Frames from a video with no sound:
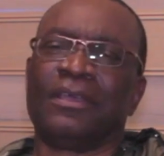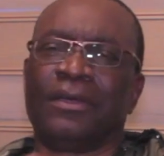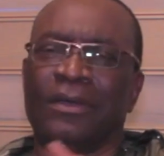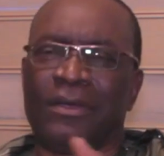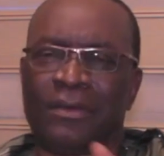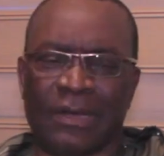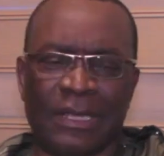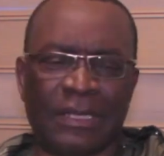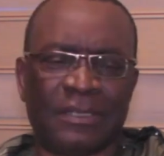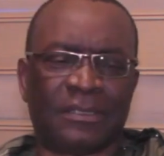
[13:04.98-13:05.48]

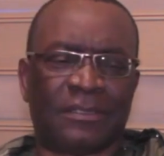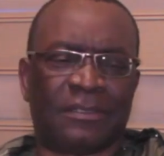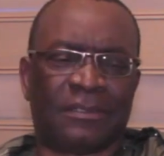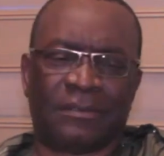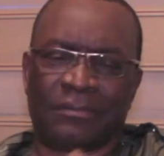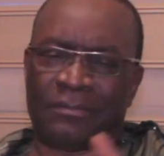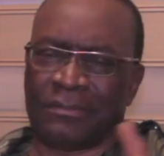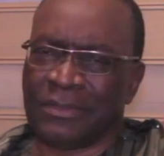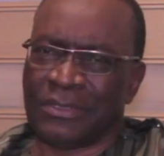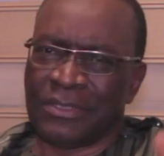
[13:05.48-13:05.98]
All right,
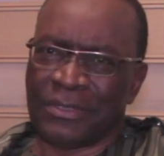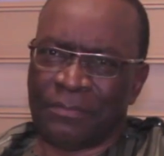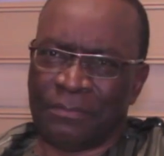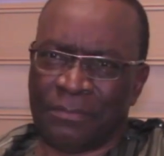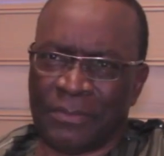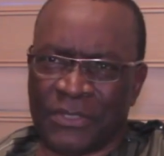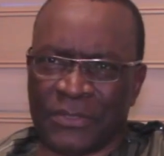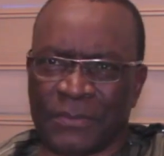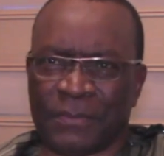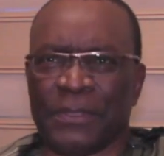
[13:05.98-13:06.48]

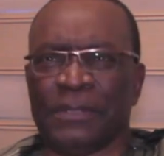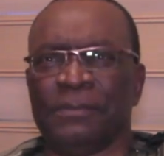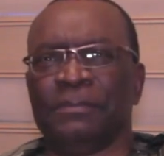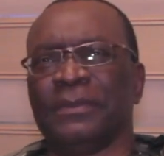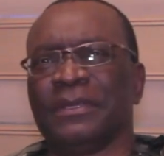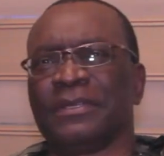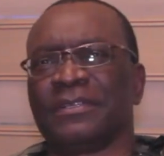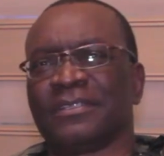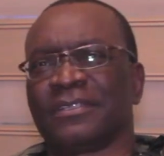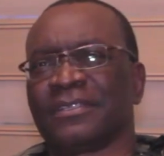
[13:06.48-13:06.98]
spilled
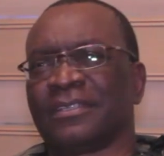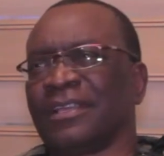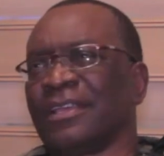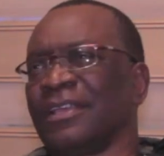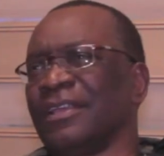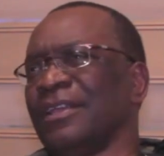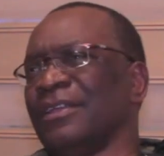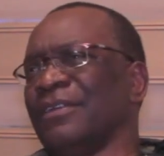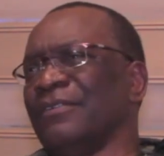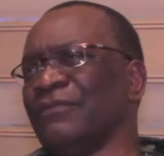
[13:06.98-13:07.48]
beans,
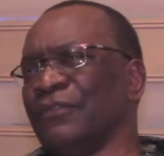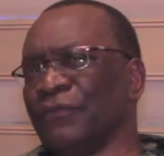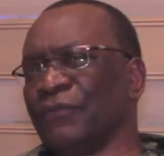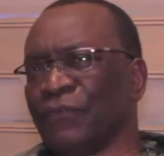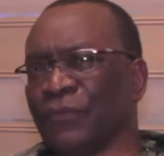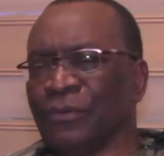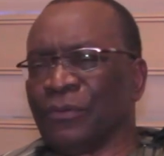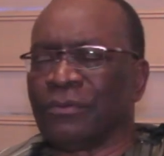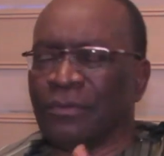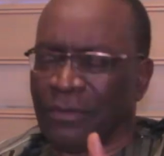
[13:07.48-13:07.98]

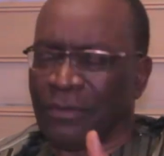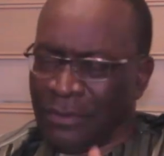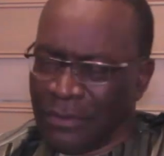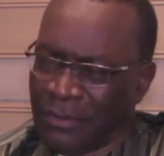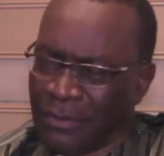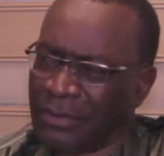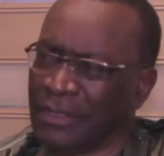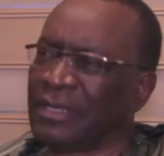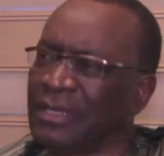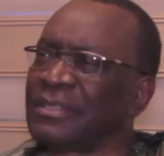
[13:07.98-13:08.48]
fufu,
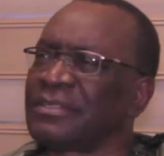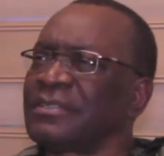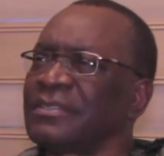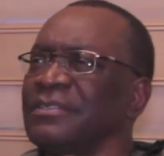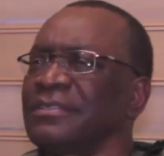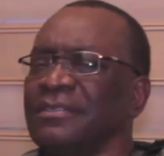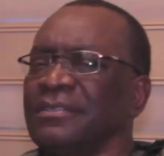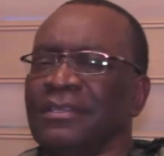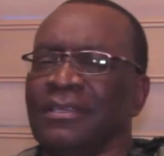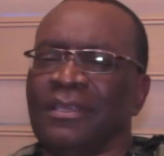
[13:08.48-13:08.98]
oh yes,
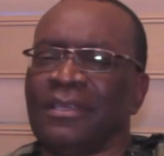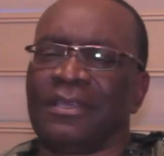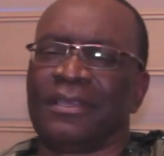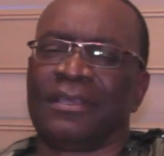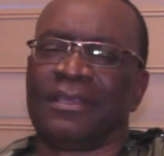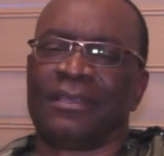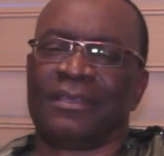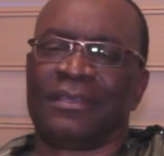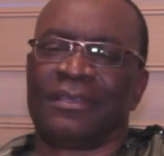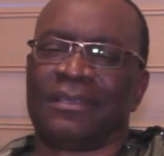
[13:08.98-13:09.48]

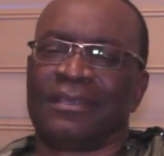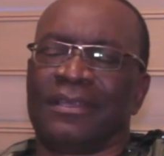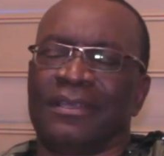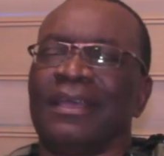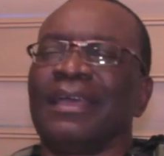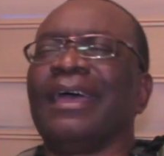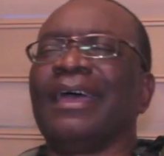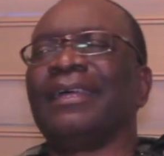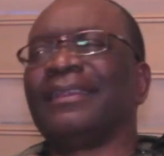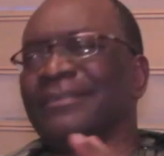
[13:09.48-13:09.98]

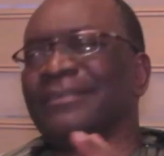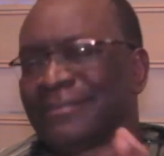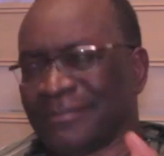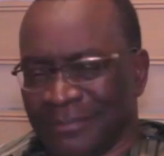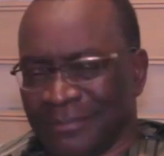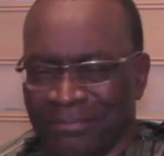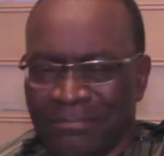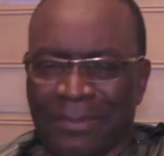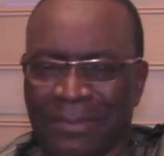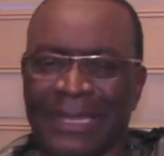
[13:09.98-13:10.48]

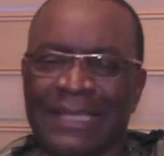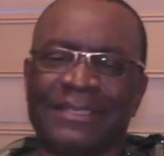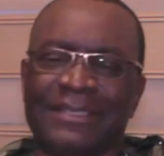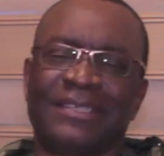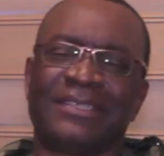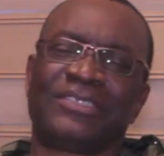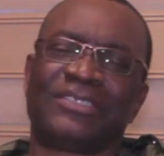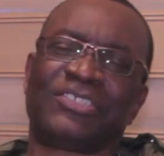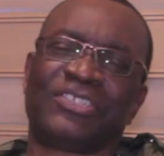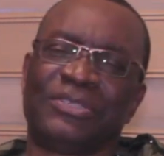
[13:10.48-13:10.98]
and
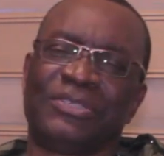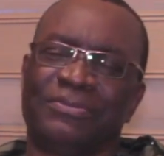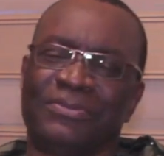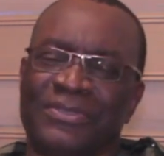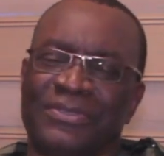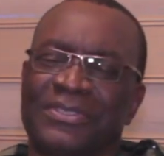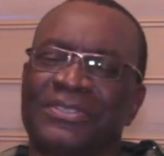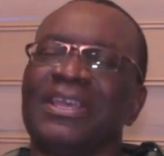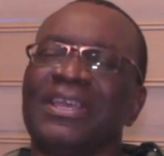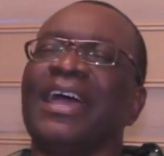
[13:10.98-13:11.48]
plantain
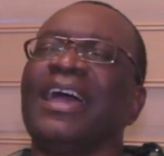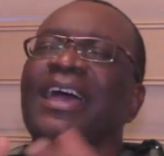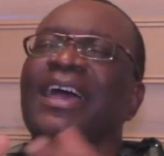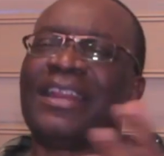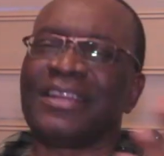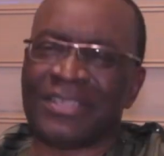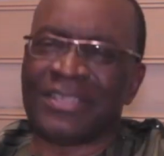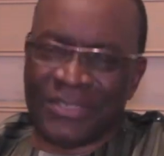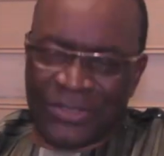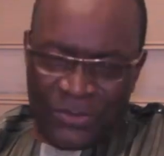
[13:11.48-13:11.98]
chips,
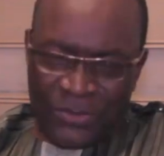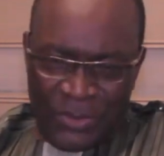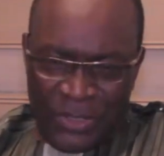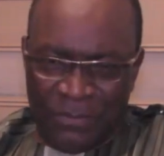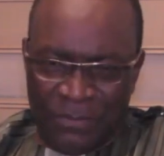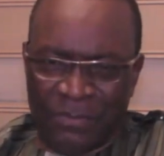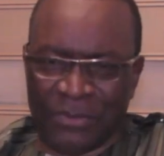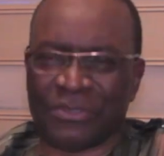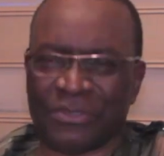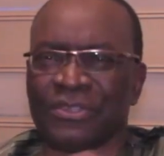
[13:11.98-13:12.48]
and
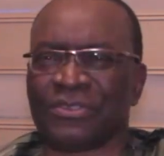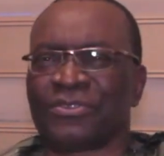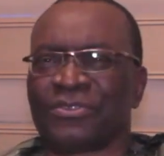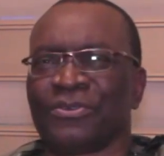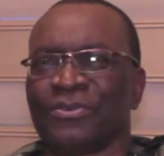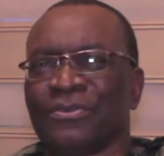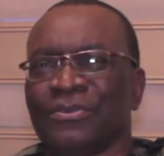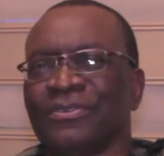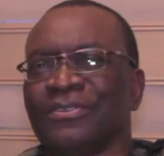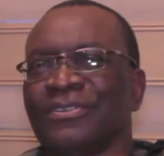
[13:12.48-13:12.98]
sweet
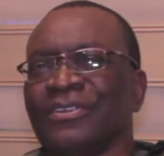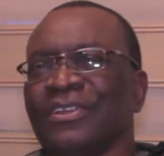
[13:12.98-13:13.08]
potato,